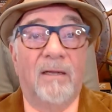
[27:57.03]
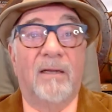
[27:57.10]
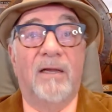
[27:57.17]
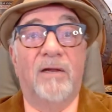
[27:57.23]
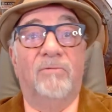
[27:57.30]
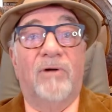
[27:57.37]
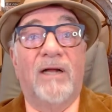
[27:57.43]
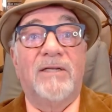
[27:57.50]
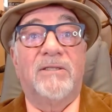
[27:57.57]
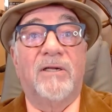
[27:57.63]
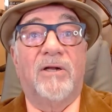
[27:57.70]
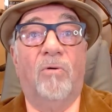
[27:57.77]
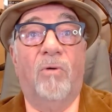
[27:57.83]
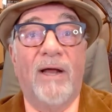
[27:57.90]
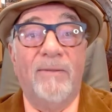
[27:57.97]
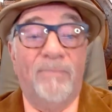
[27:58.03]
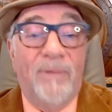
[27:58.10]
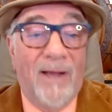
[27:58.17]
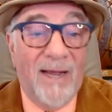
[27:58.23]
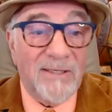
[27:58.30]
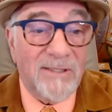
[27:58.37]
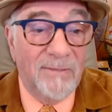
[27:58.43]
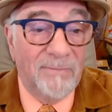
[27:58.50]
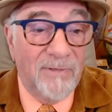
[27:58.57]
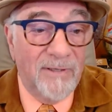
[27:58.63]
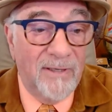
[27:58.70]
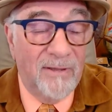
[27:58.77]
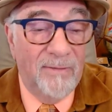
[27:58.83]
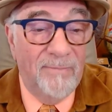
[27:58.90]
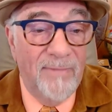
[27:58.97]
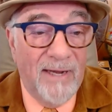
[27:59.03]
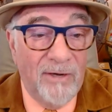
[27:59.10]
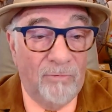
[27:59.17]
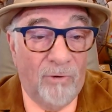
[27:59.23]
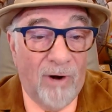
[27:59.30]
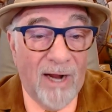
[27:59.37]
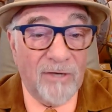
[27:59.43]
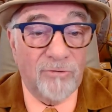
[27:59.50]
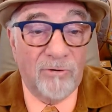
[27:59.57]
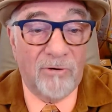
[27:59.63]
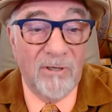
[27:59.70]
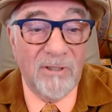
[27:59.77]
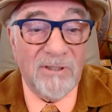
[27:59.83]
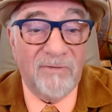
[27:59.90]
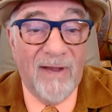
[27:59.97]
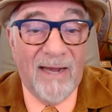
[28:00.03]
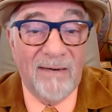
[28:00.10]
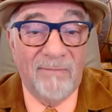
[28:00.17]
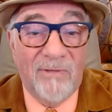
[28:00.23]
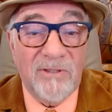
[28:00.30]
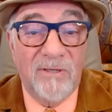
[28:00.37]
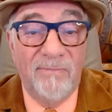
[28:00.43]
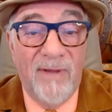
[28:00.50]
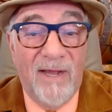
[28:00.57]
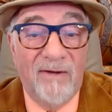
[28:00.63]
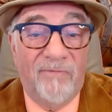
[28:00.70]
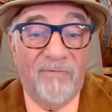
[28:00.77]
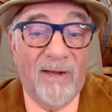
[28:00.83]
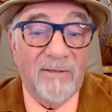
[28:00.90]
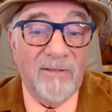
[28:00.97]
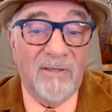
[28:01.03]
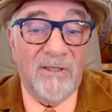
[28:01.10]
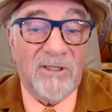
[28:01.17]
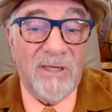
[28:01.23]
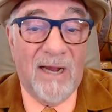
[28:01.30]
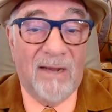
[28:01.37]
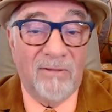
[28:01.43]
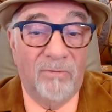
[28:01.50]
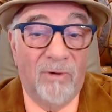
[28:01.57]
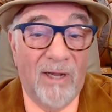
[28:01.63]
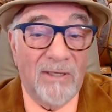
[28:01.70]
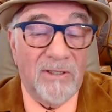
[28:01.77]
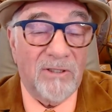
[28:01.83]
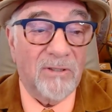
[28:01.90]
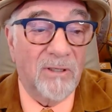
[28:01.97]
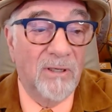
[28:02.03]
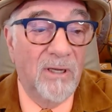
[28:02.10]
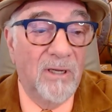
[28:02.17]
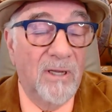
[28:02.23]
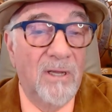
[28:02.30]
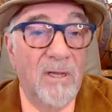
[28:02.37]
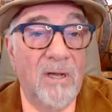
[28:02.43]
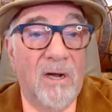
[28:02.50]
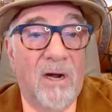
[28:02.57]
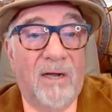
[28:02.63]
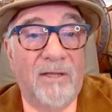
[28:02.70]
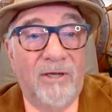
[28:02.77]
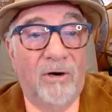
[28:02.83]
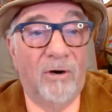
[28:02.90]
He writes that quite possibly the many rock drawings of animals and men found in the Southwest are the